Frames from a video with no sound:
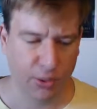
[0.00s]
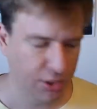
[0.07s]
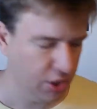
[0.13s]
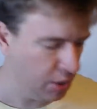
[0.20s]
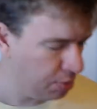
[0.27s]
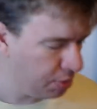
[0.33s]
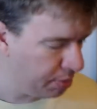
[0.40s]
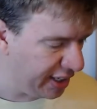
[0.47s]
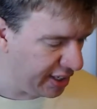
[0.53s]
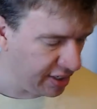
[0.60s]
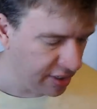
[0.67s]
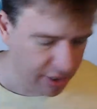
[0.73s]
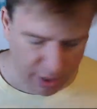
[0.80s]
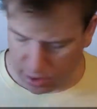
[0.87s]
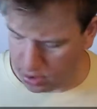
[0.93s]
Superman.
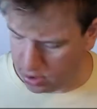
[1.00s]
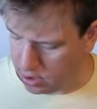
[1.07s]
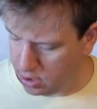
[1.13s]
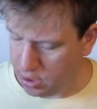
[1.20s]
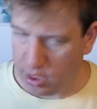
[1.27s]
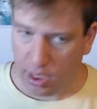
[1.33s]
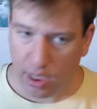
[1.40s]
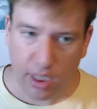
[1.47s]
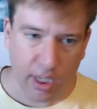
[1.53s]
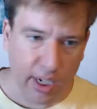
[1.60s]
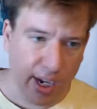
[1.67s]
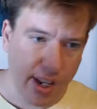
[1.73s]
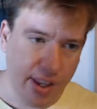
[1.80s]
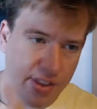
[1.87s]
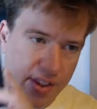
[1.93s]

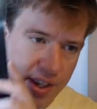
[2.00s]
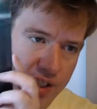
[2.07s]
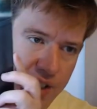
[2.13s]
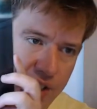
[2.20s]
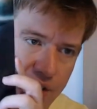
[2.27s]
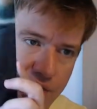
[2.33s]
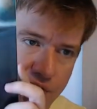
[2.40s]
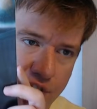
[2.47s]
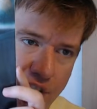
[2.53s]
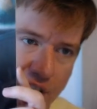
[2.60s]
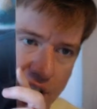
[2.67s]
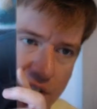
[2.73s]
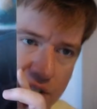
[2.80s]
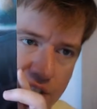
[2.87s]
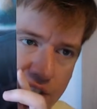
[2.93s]
And then the
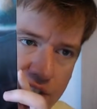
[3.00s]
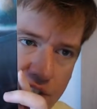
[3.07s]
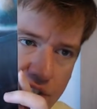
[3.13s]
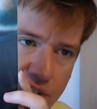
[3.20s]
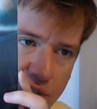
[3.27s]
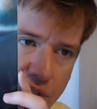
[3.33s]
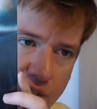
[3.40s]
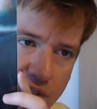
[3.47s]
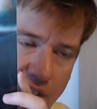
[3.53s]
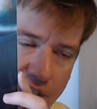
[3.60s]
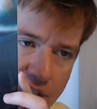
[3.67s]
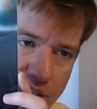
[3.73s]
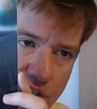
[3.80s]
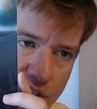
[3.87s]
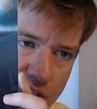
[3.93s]
final issue of
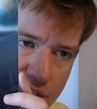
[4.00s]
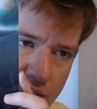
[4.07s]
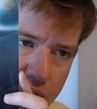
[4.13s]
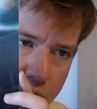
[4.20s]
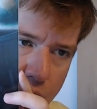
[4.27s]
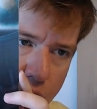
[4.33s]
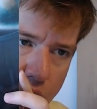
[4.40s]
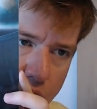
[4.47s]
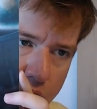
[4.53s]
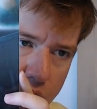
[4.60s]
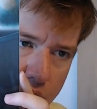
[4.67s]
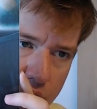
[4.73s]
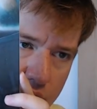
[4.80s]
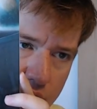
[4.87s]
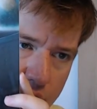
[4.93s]
Hadrian's
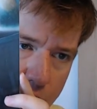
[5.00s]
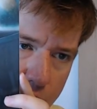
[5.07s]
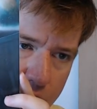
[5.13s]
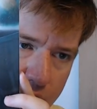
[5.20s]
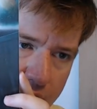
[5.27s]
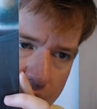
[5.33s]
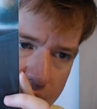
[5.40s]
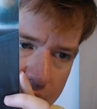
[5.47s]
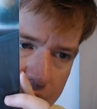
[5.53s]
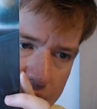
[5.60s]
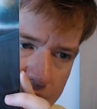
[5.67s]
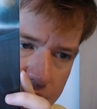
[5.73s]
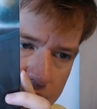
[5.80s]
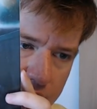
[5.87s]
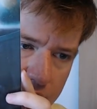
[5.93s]
Wall number eight.
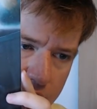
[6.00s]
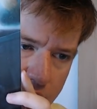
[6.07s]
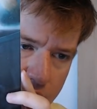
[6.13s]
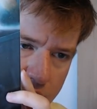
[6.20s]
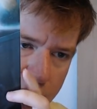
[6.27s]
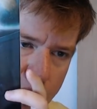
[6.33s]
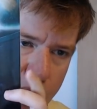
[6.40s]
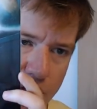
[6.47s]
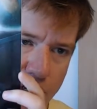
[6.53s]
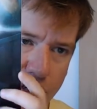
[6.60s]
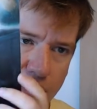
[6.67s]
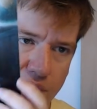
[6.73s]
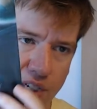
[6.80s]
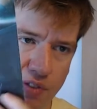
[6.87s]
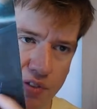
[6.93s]
Really
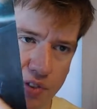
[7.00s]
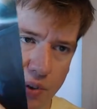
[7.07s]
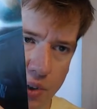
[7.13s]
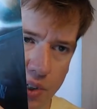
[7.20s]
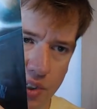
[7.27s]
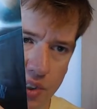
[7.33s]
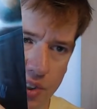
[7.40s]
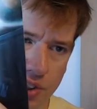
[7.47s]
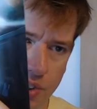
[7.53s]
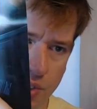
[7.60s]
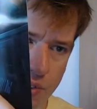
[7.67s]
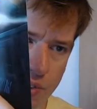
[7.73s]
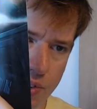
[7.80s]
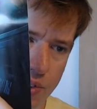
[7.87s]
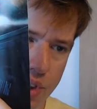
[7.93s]
looking forward
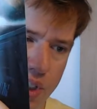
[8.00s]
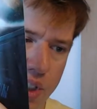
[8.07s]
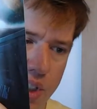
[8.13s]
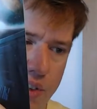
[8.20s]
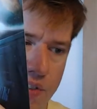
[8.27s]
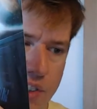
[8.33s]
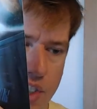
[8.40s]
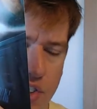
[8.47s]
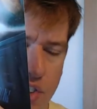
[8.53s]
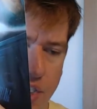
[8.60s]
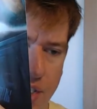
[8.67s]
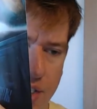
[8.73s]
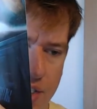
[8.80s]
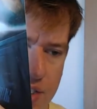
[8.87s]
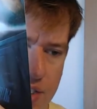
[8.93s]
to finishing
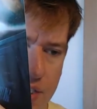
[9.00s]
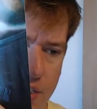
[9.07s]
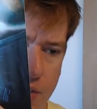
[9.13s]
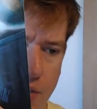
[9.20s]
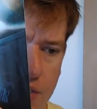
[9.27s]
this series